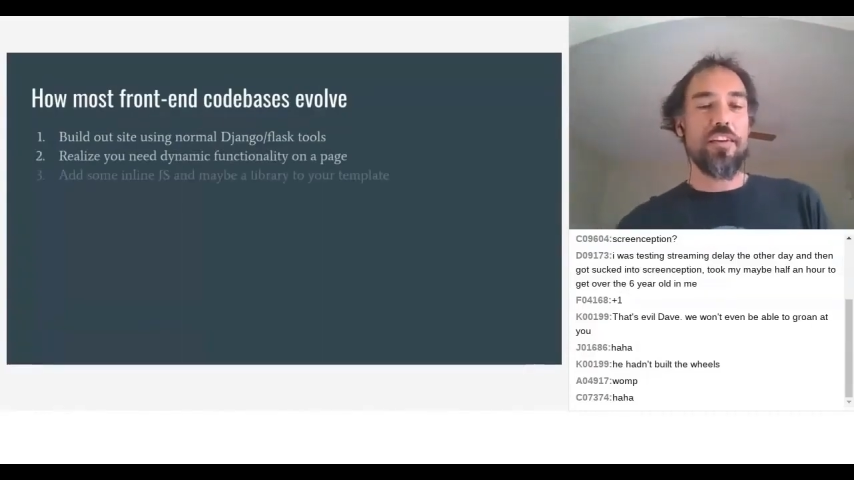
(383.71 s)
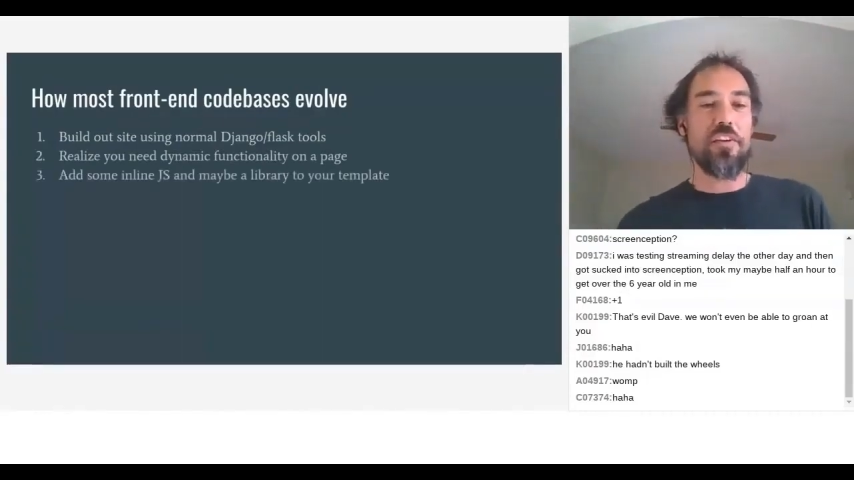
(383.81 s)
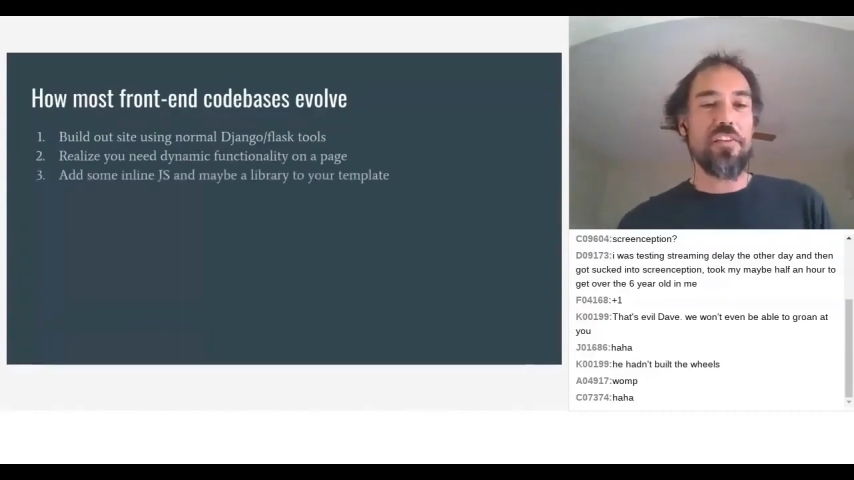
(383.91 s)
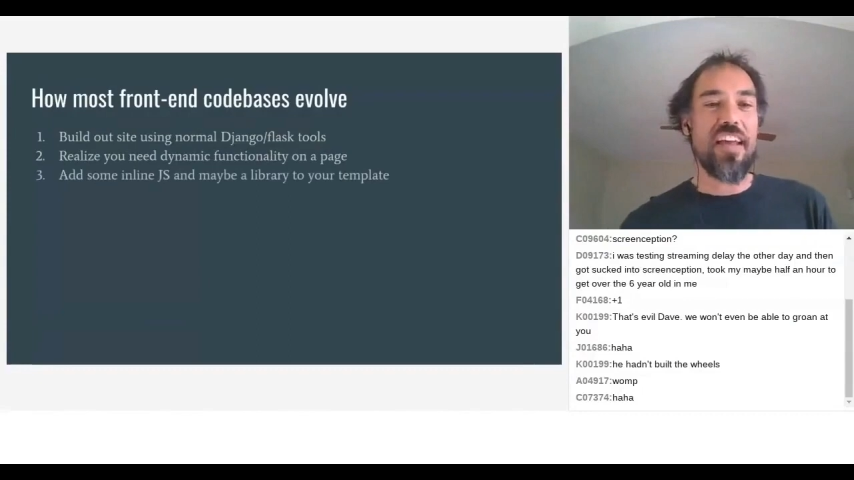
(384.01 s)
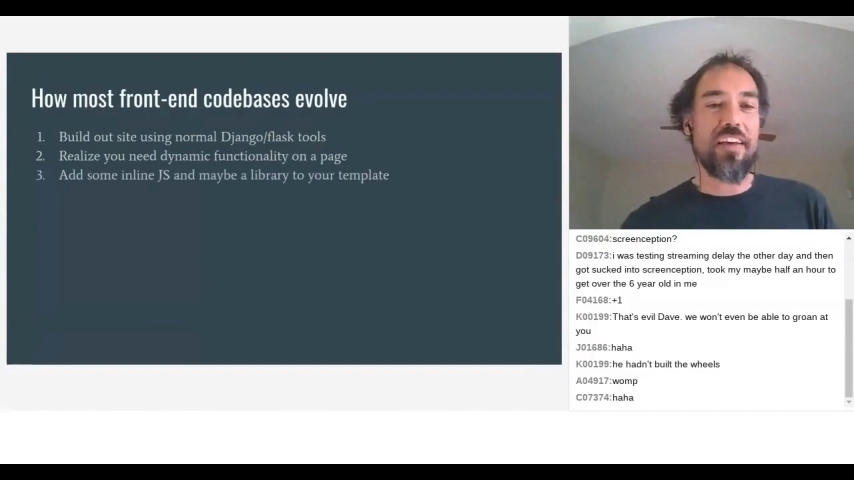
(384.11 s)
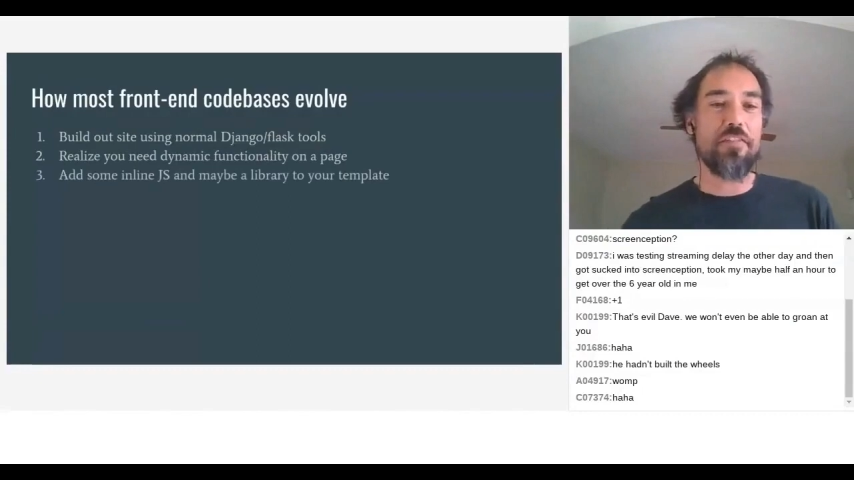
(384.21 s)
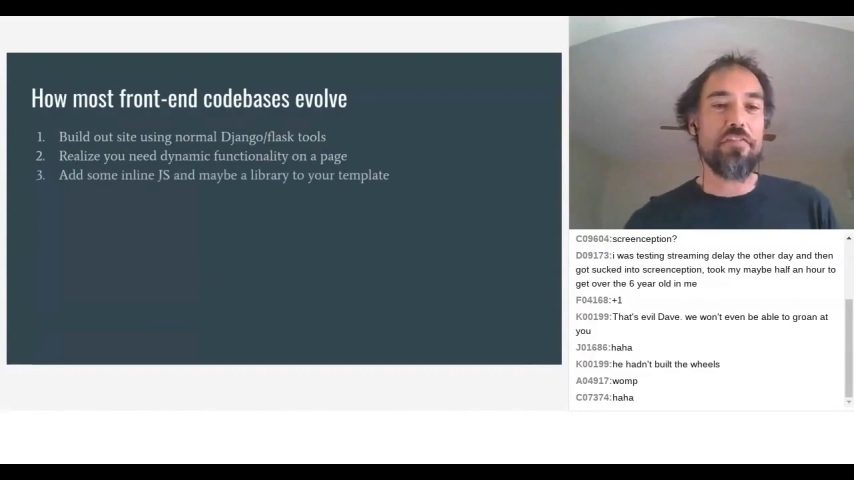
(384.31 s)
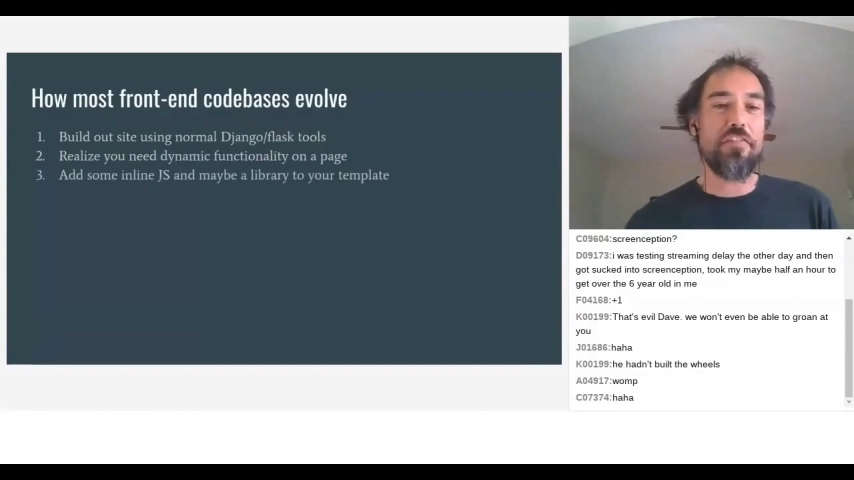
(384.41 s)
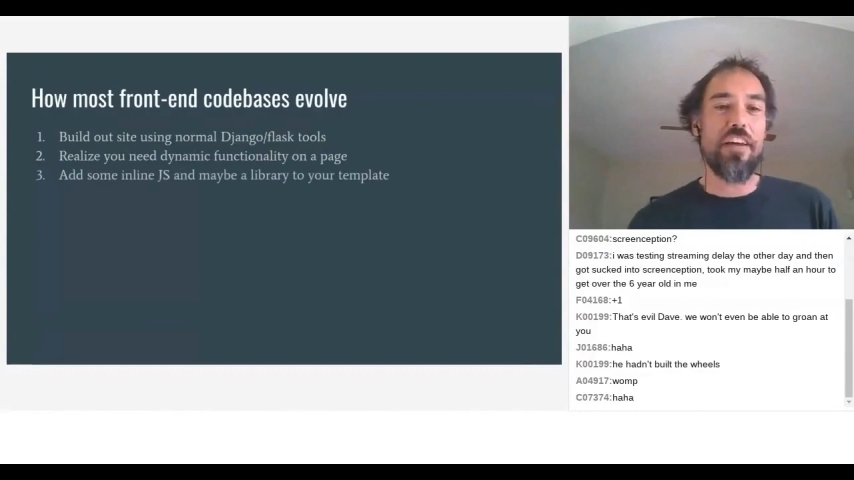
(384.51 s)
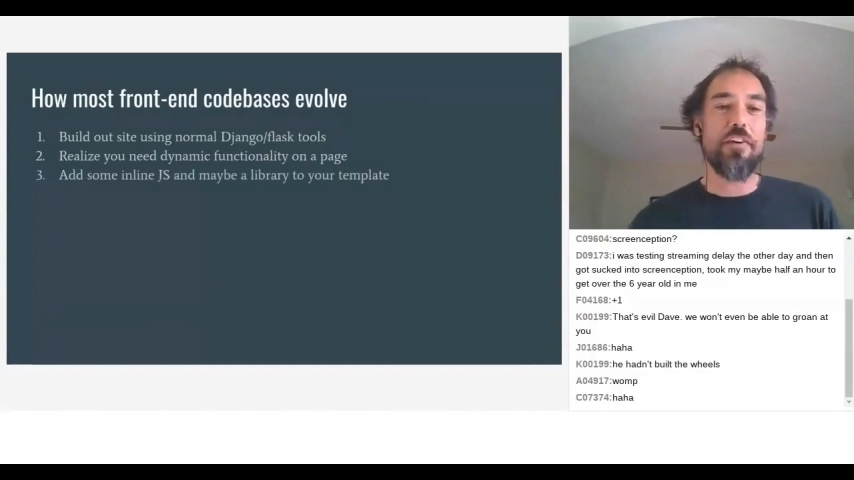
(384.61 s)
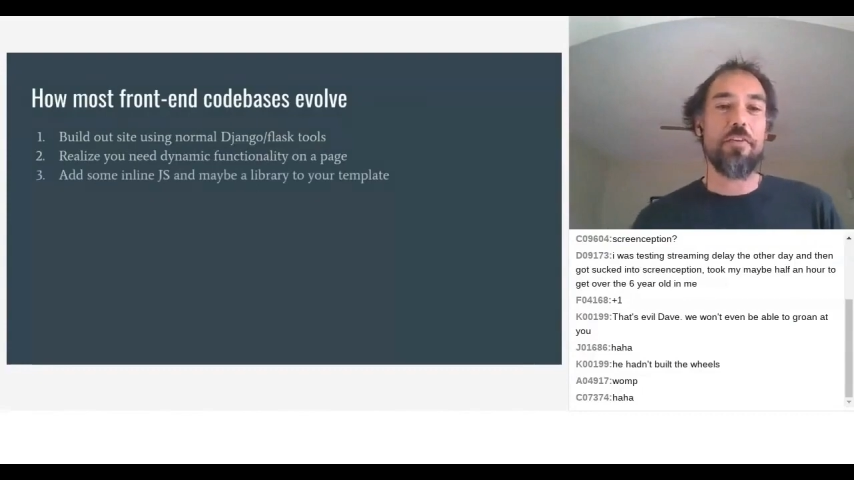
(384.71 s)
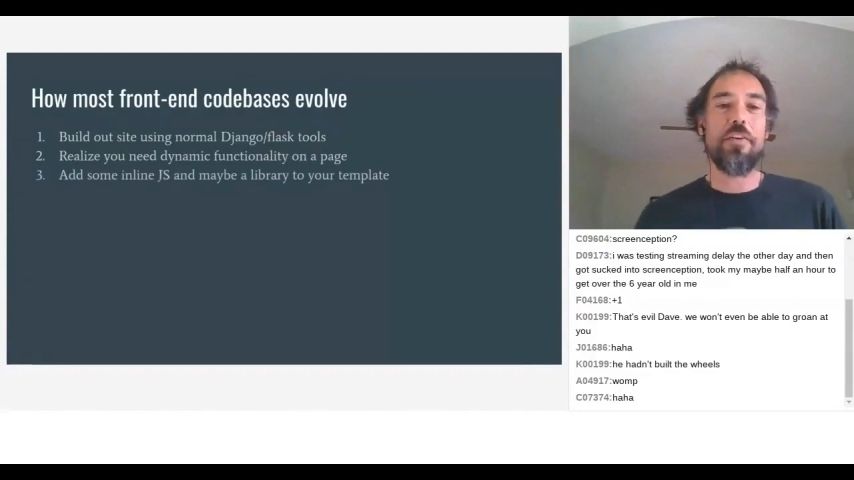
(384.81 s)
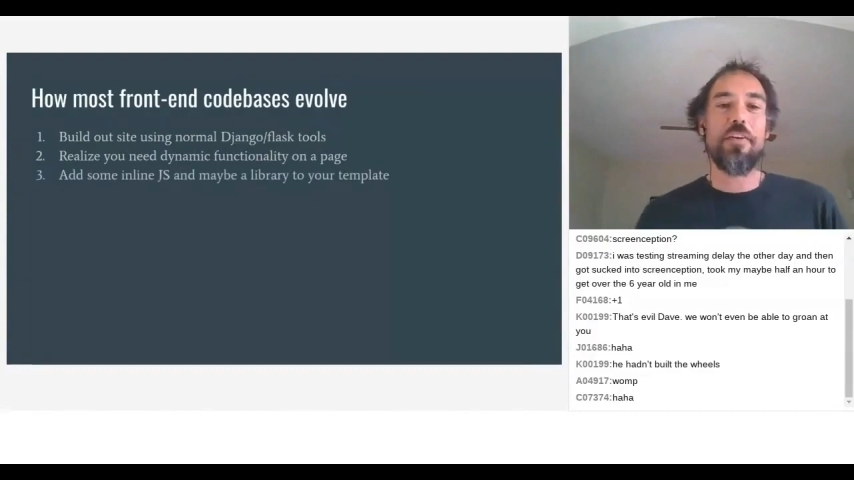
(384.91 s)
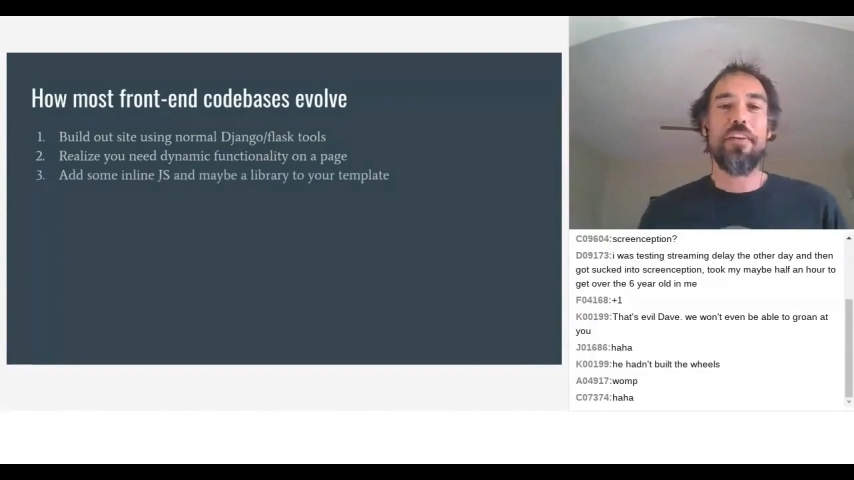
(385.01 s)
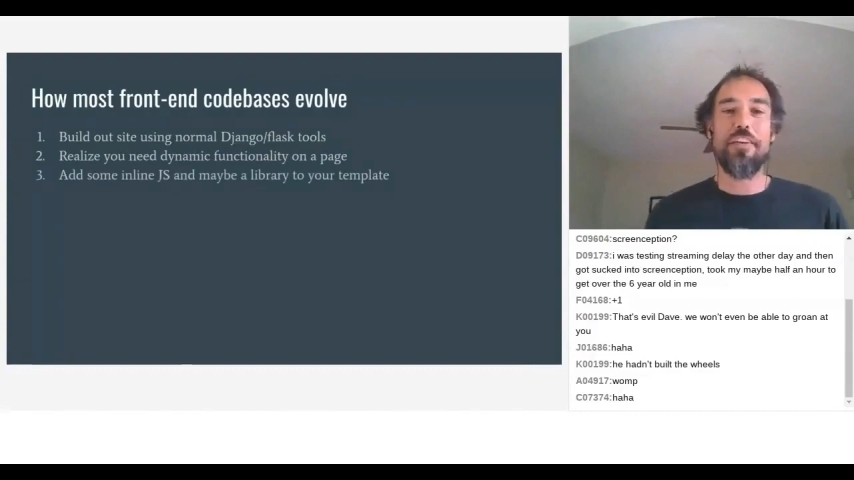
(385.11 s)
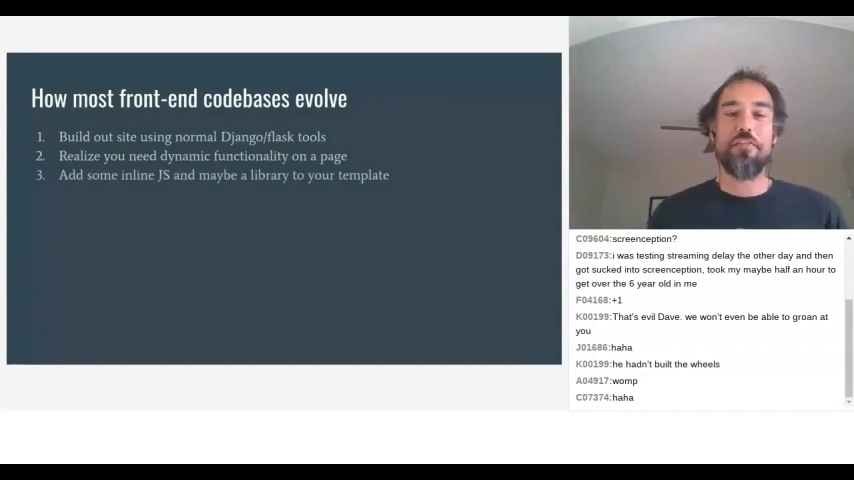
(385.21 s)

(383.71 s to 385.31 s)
go to Stack Overflow,